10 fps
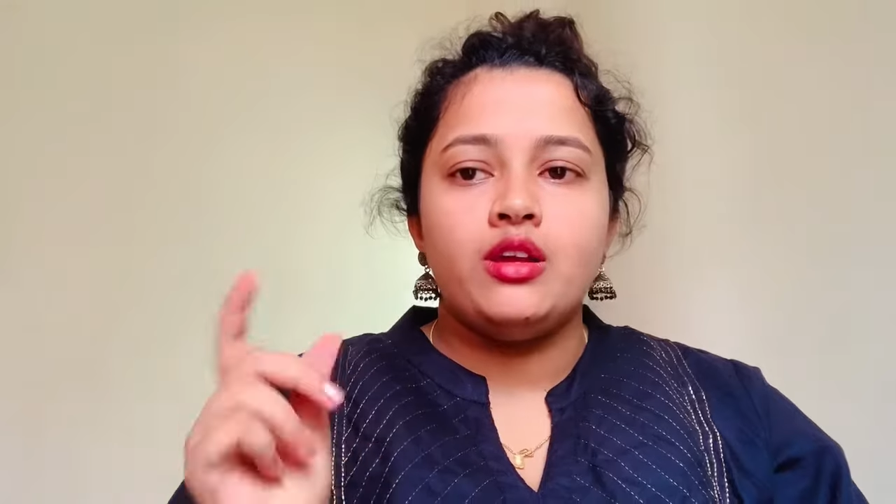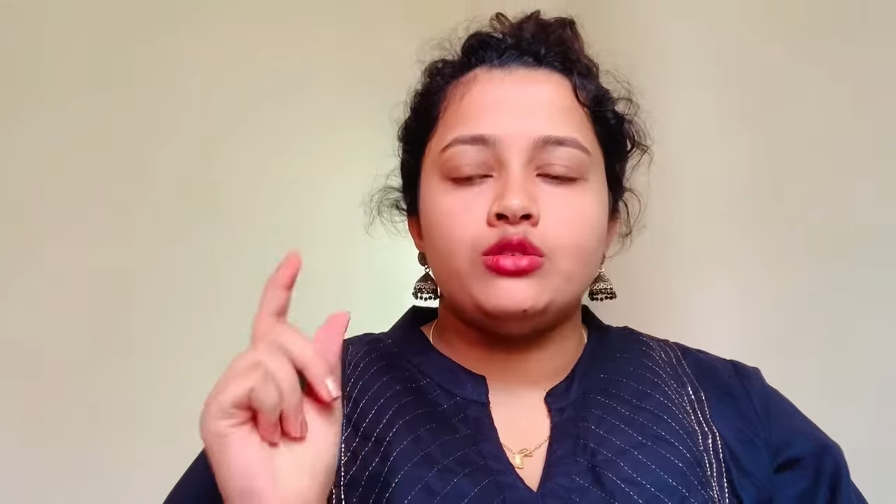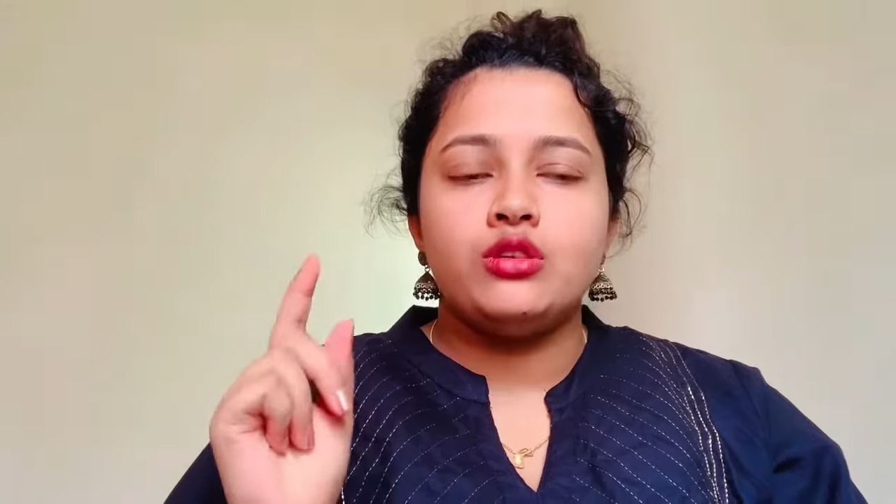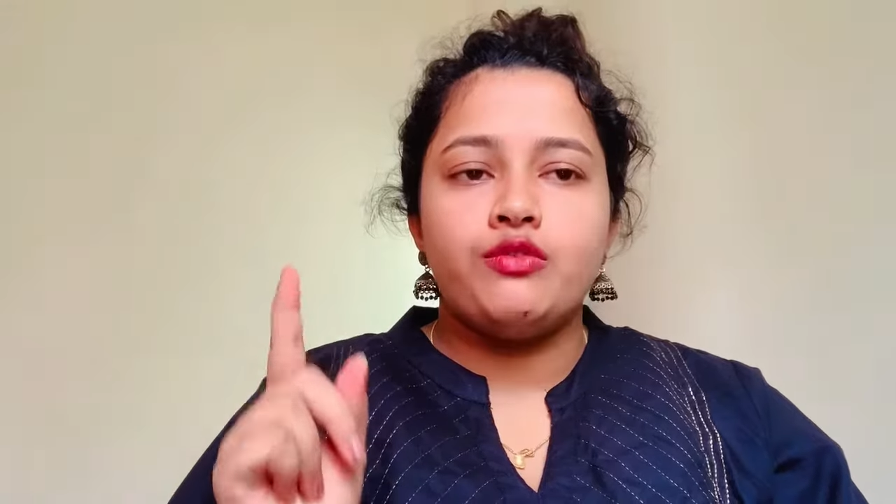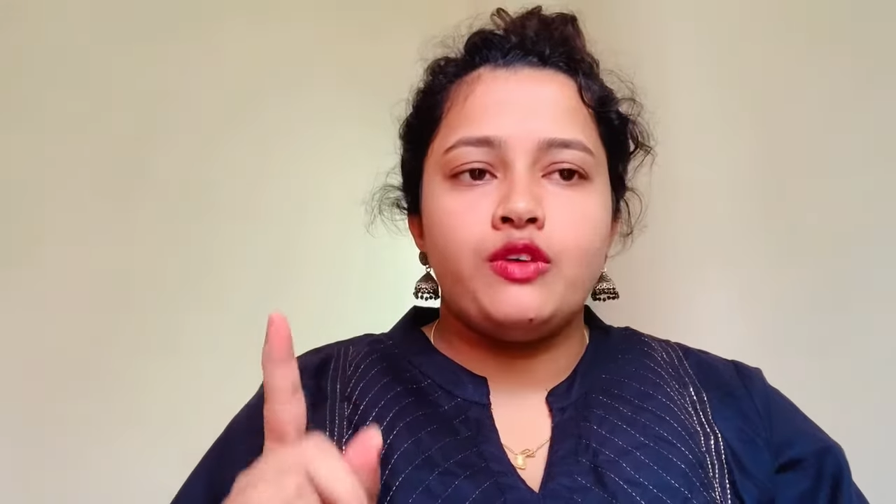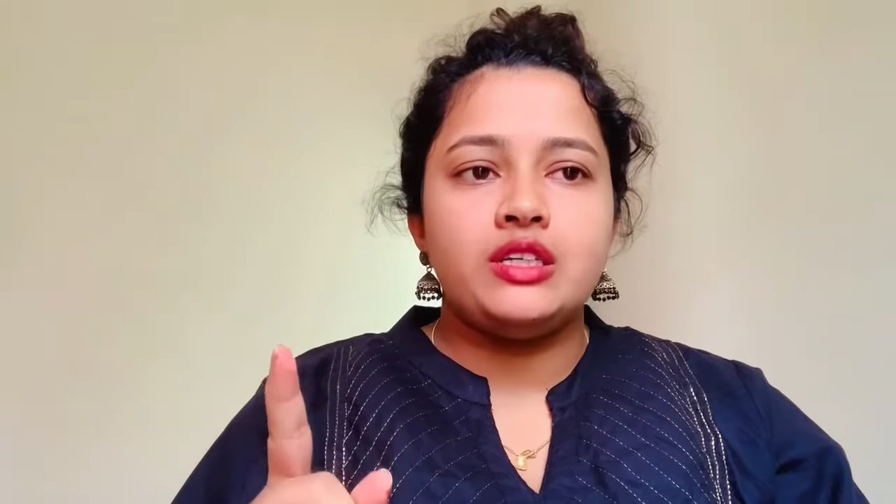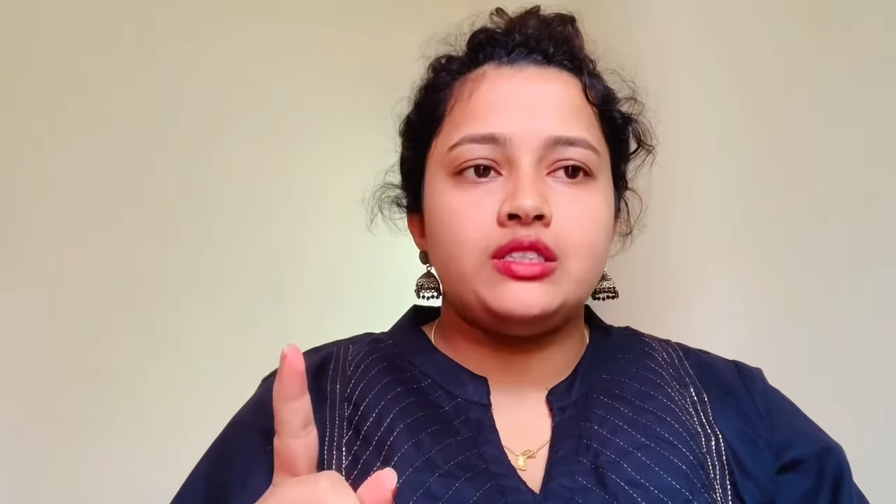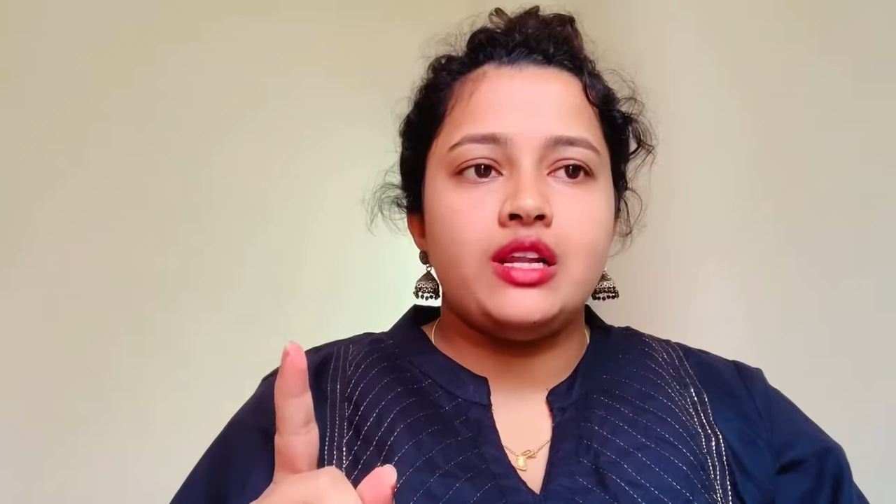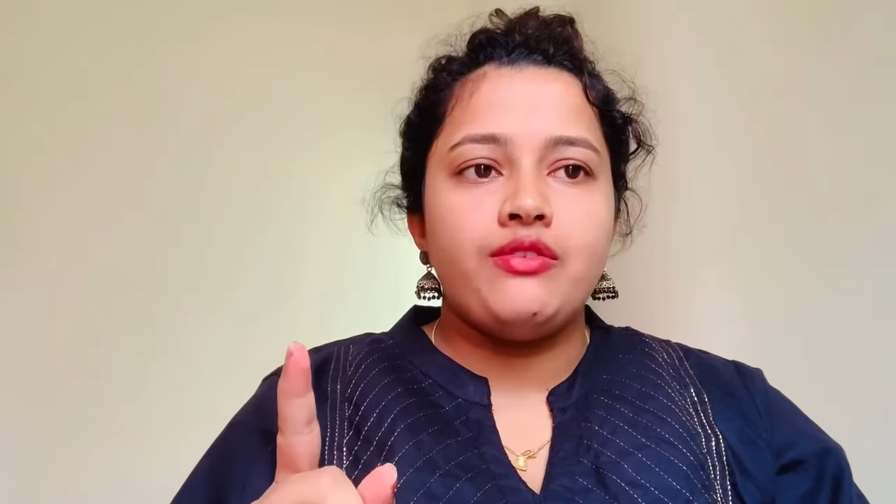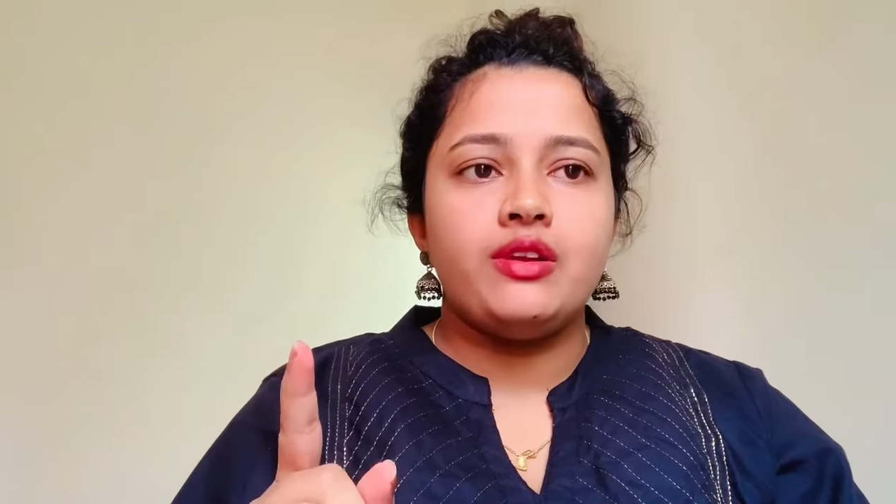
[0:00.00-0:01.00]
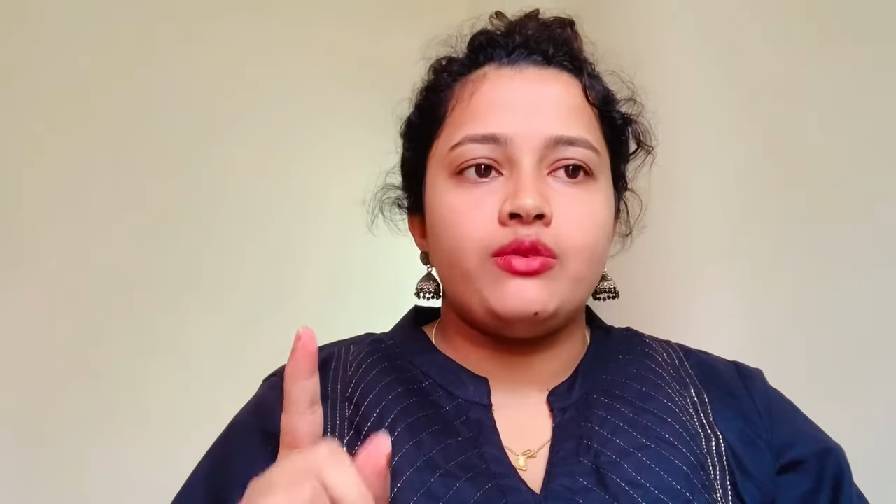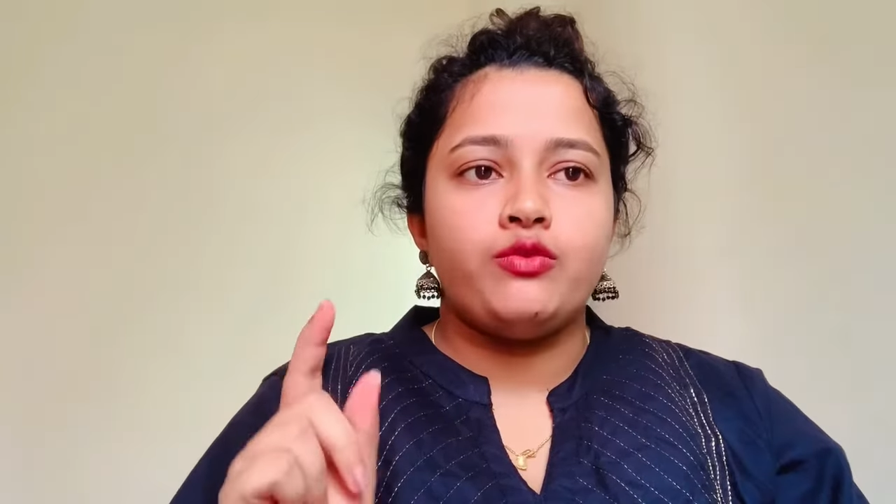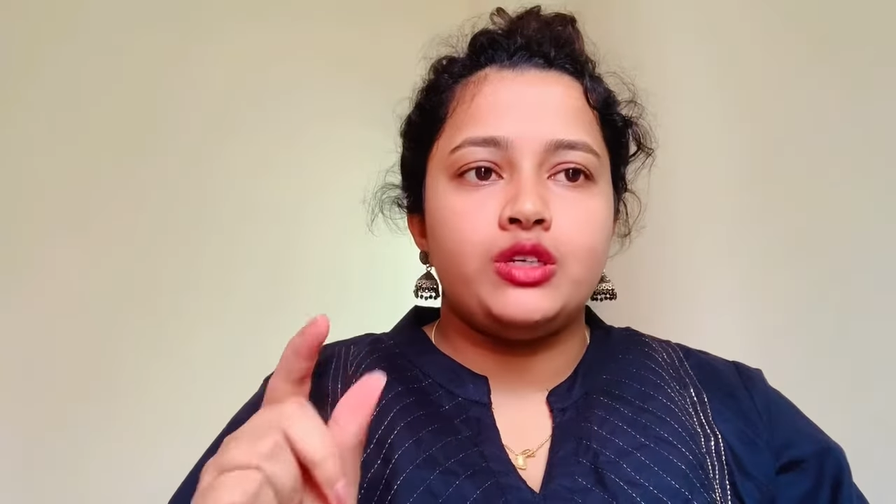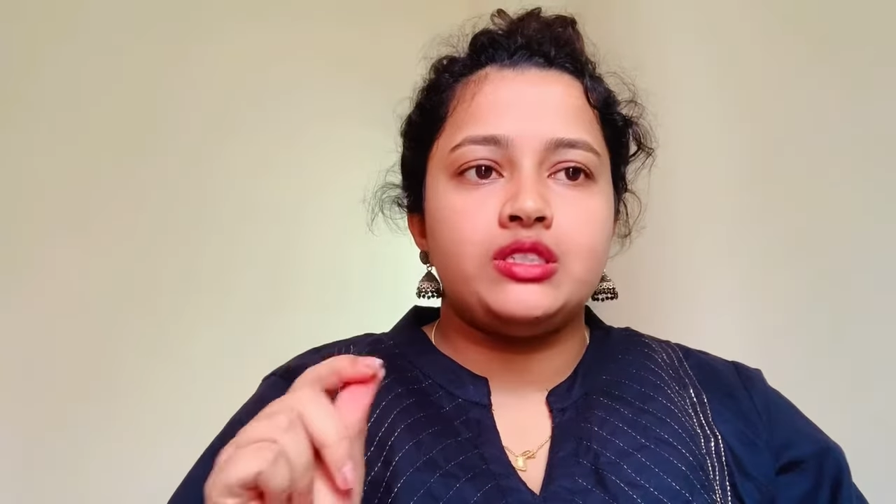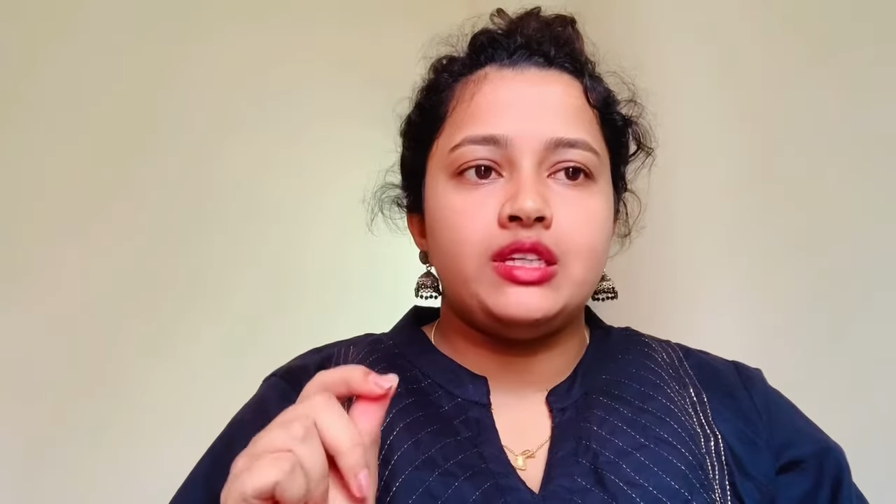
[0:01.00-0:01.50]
So the first